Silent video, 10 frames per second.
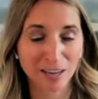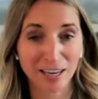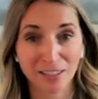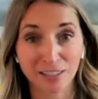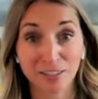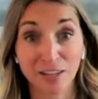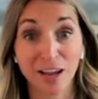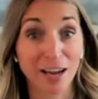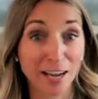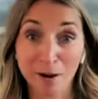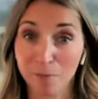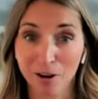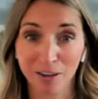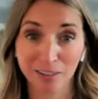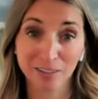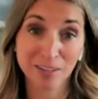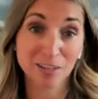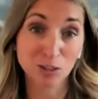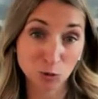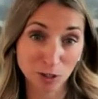I I am on
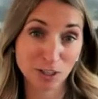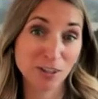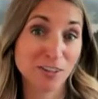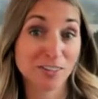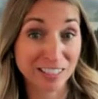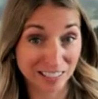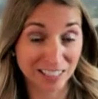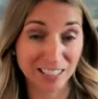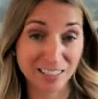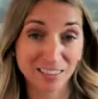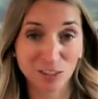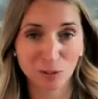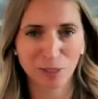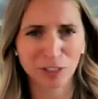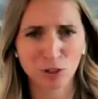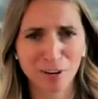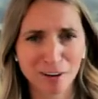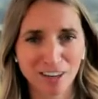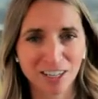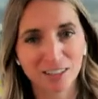Twitter, LinkedIn, those are my two
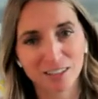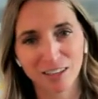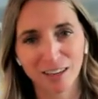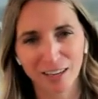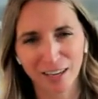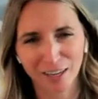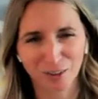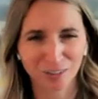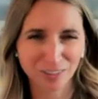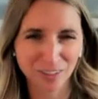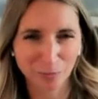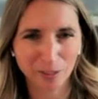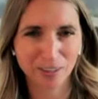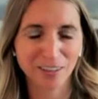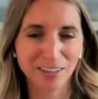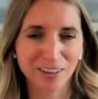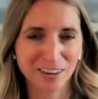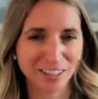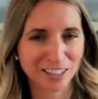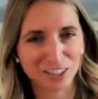favorites. I hang out a little bit on,
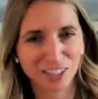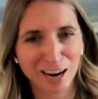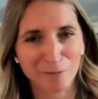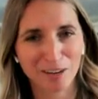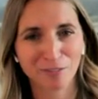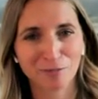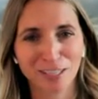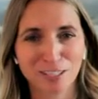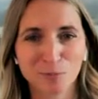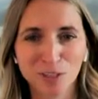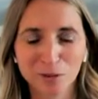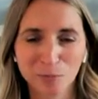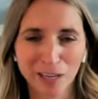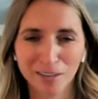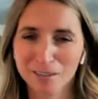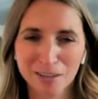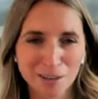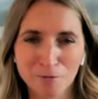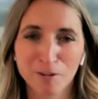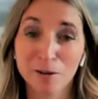on Instagram and Facebook, but
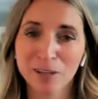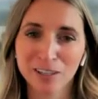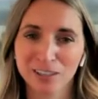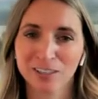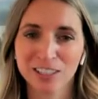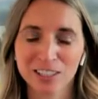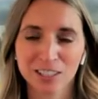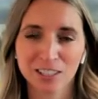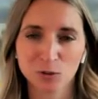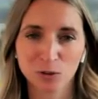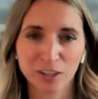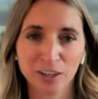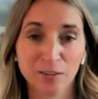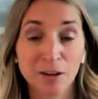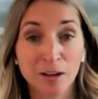find me on LinkedIn and Twitter.